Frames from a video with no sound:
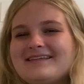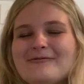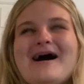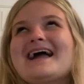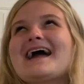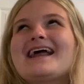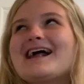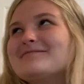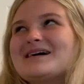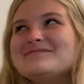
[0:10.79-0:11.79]
Why get
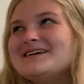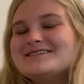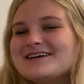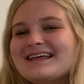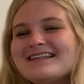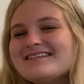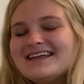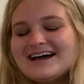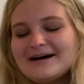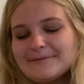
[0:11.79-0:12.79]
out of my PJs, you
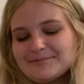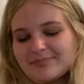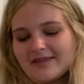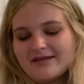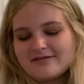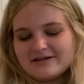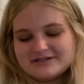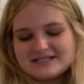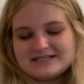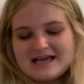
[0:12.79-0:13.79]
know? So
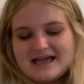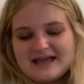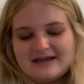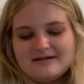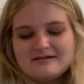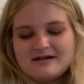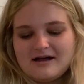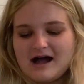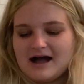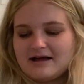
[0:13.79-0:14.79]
today
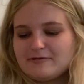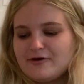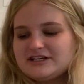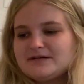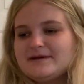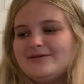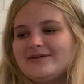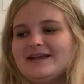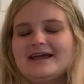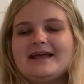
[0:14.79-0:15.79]
I'm going to be
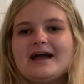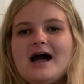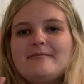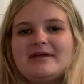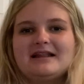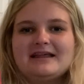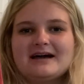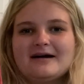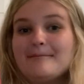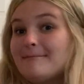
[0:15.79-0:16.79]
reading
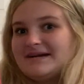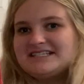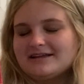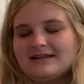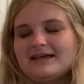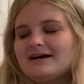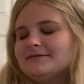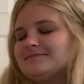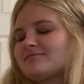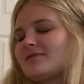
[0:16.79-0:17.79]
Amelia Bedelia,
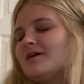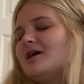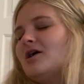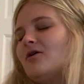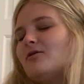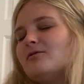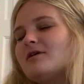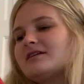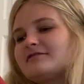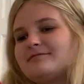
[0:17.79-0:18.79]

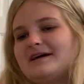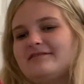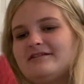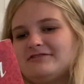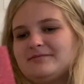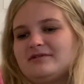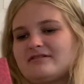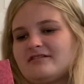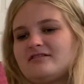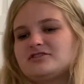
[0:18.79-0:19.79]
one of my favorite
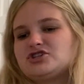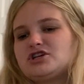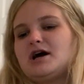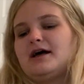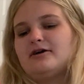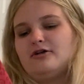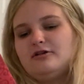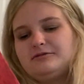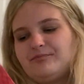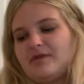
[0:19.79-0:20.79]
books as a child.